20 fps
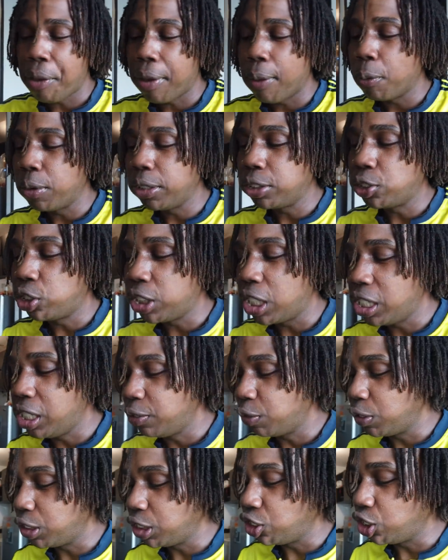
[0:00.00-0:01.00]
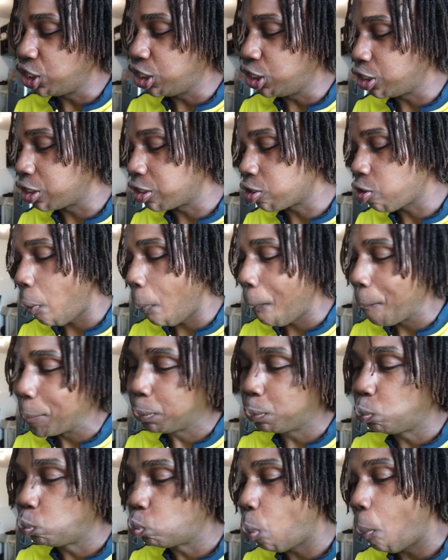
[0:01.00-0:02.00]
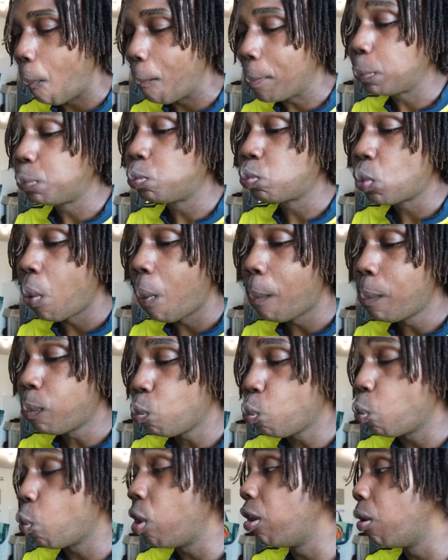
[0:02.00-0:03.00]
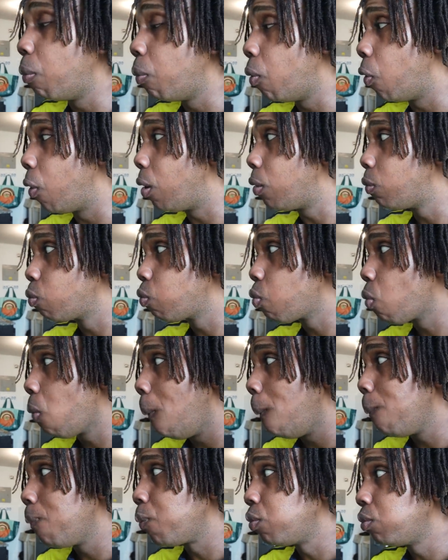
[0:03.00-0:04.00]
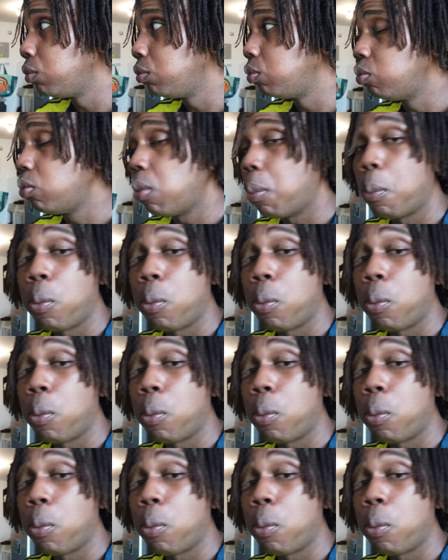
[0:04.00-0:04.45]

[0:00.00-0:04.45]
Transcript: I'll wait till you finish eating Bueno, more. Bueno.